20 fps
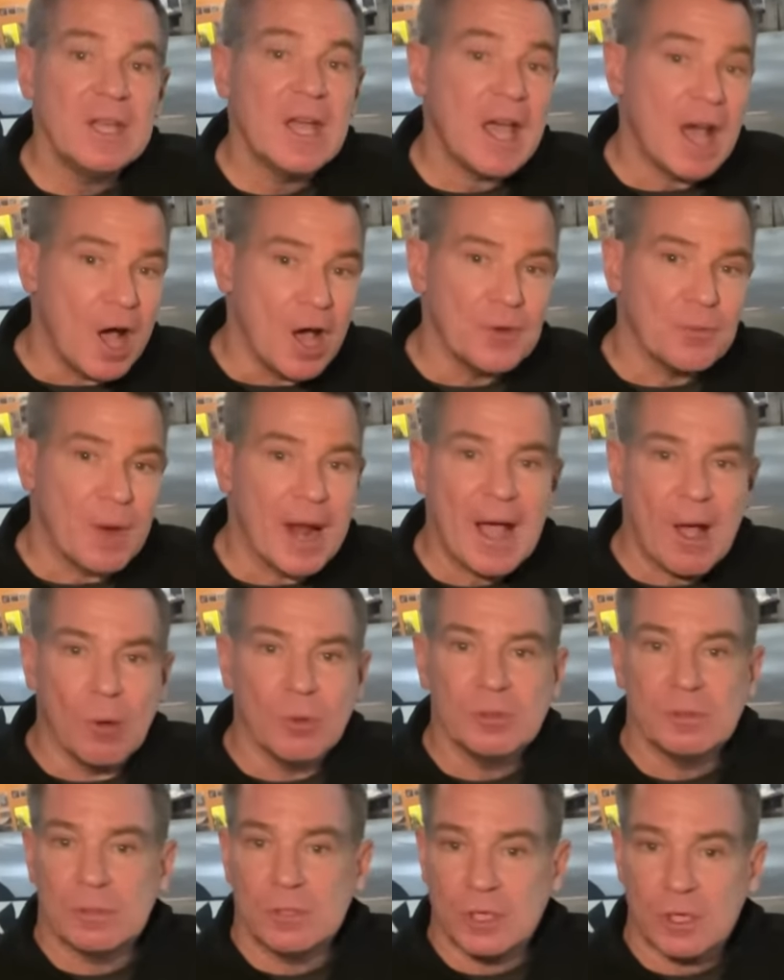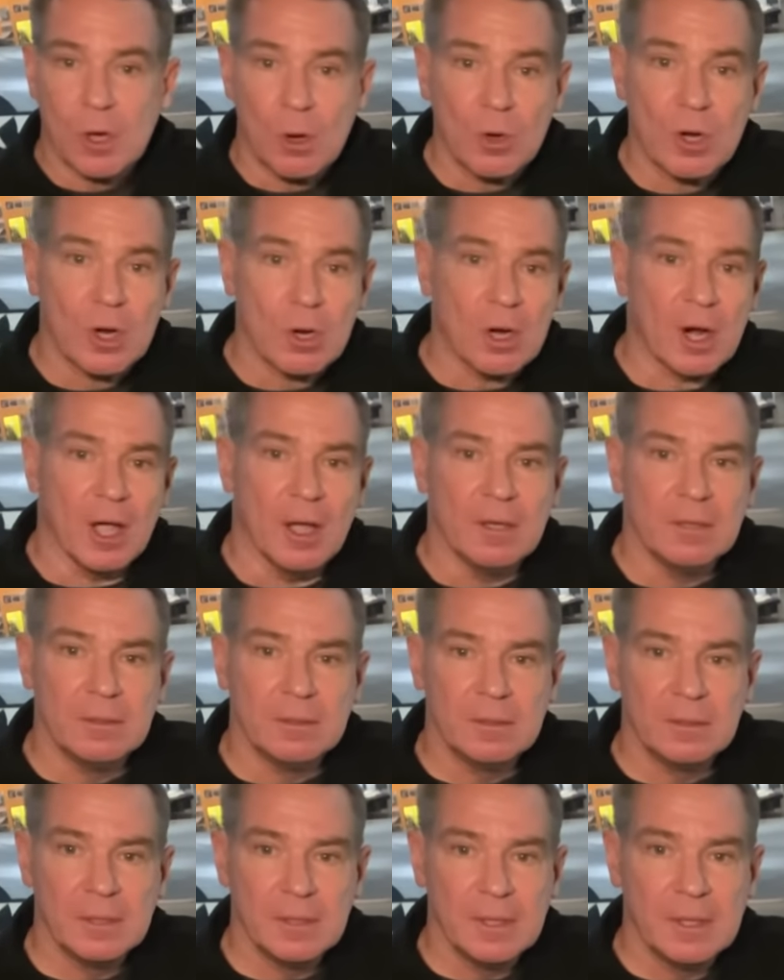en route to Kokura.
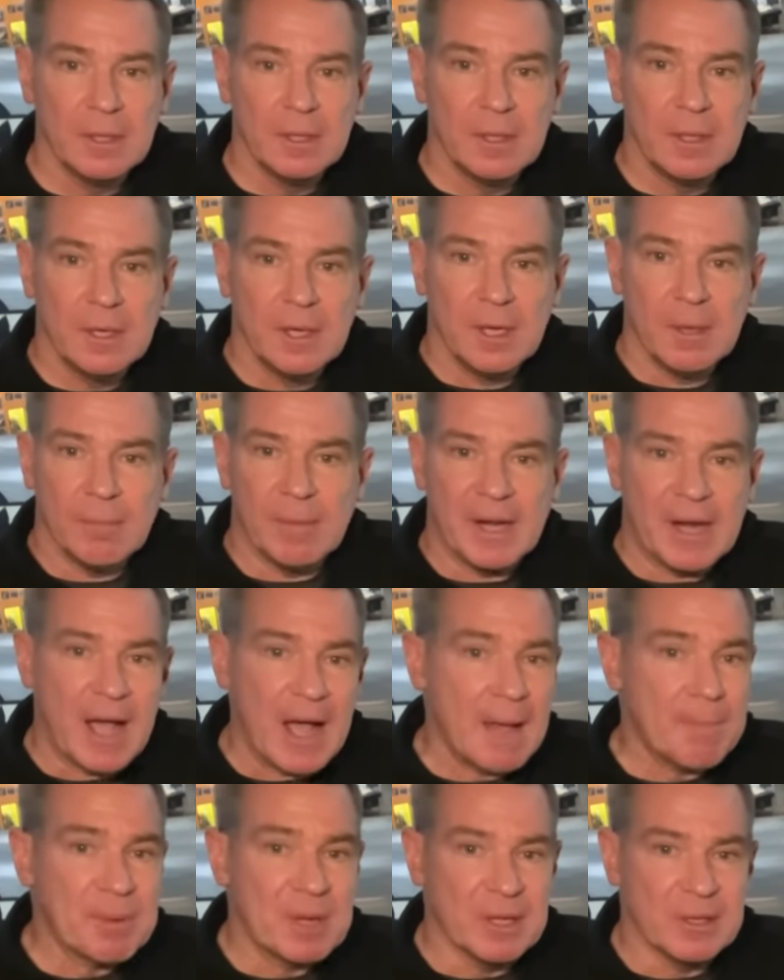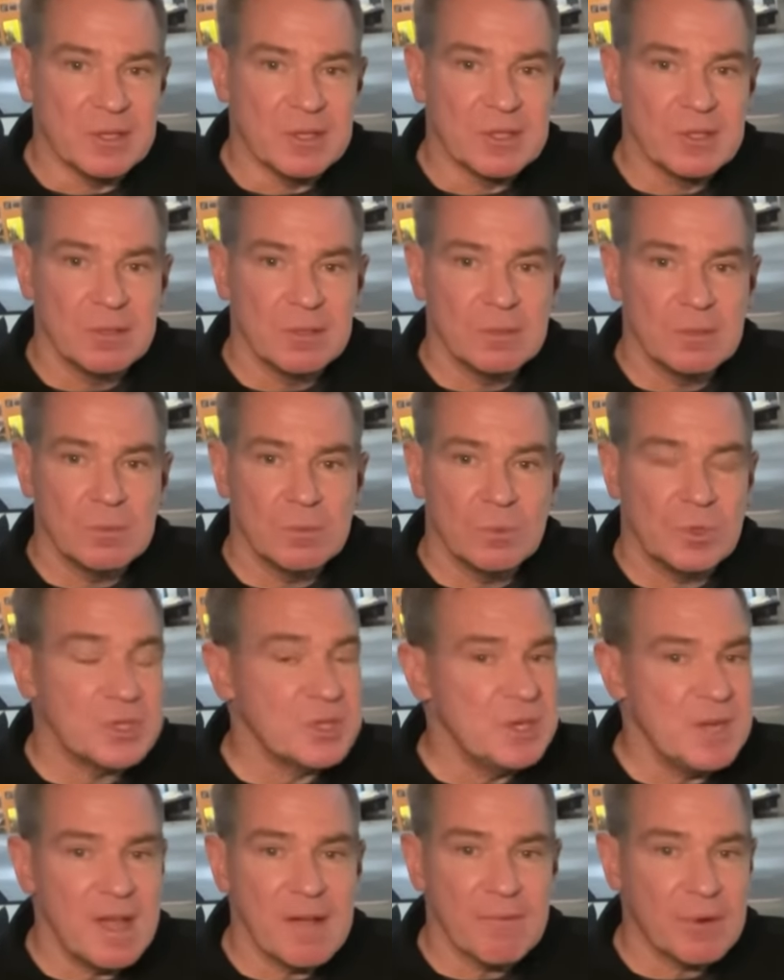But Hopkins was
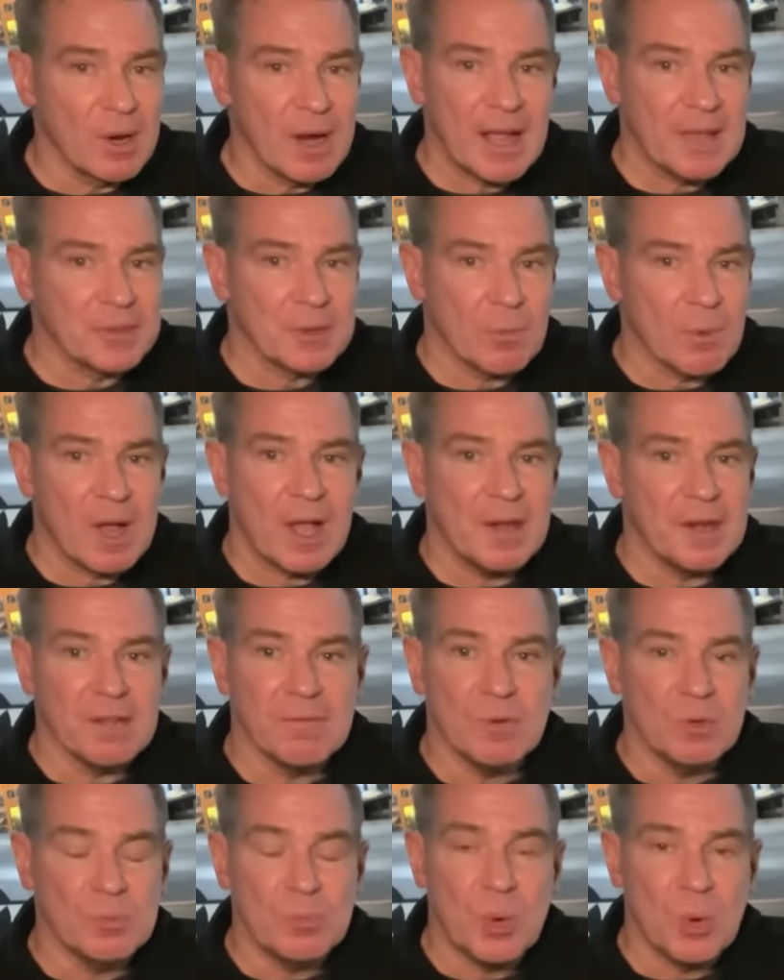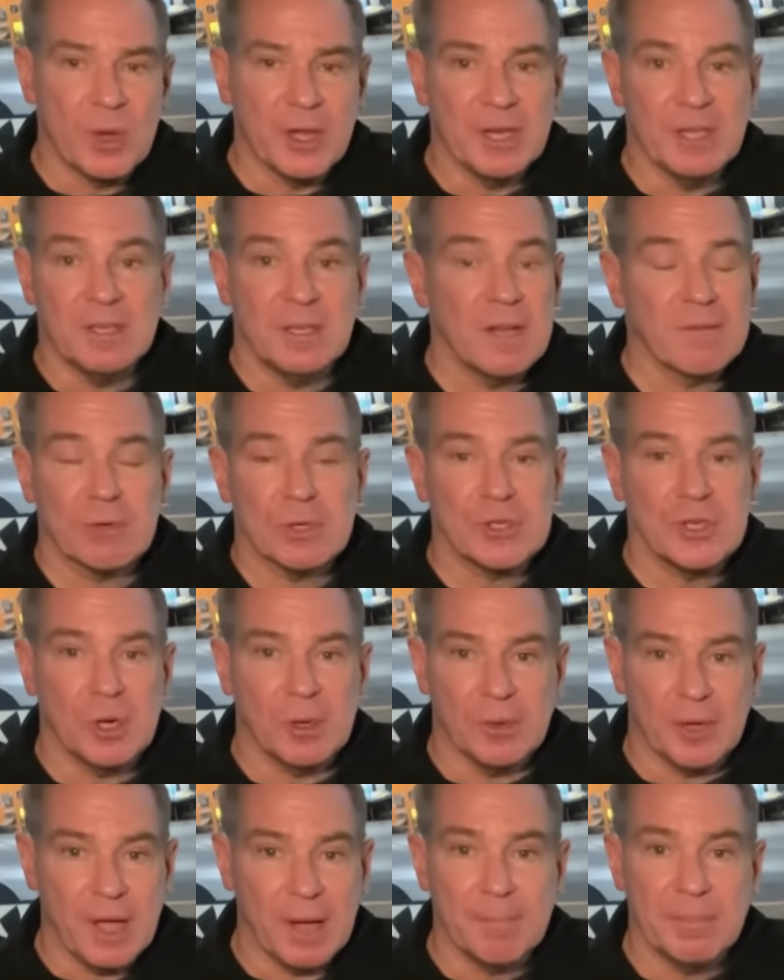never at the rendezvous point. He never
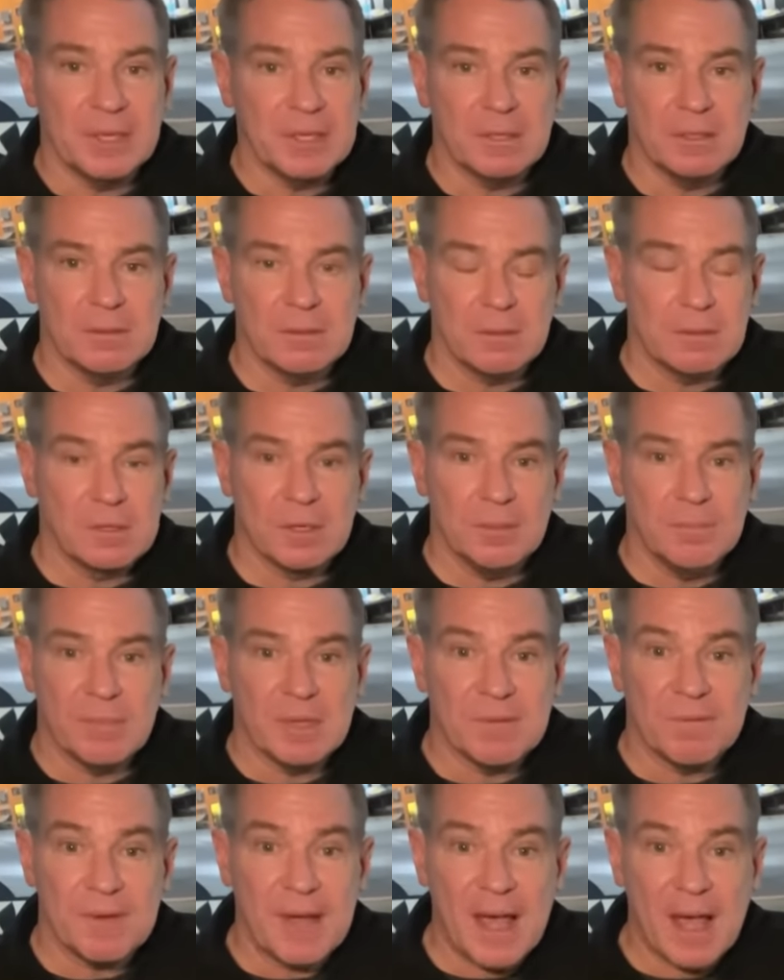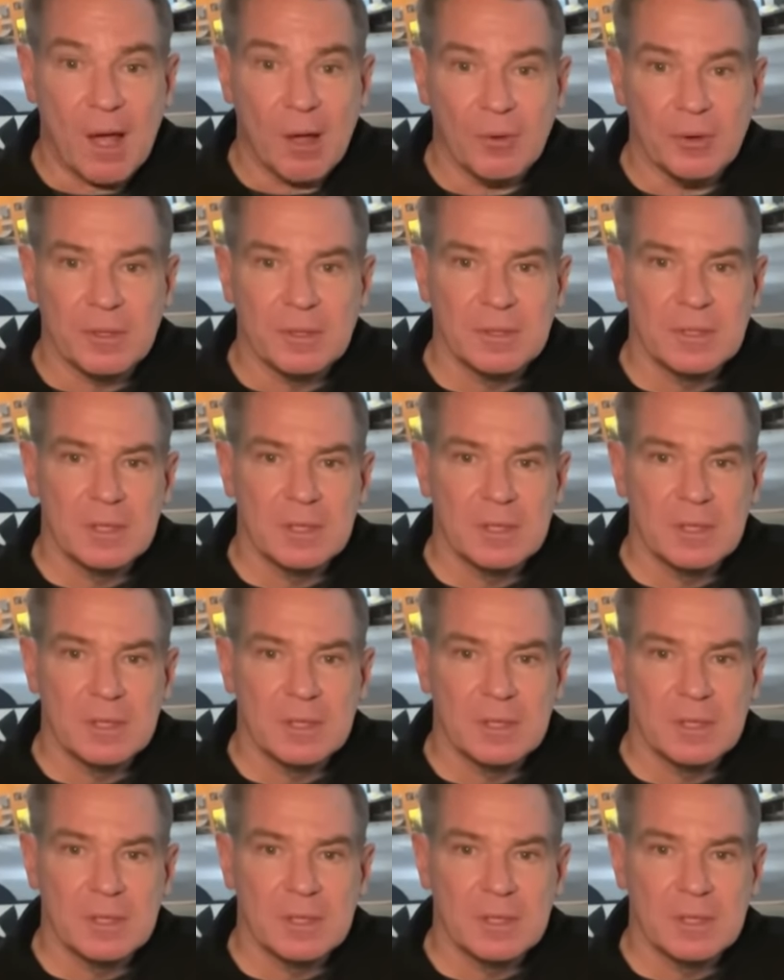showed up and he couldn't be found.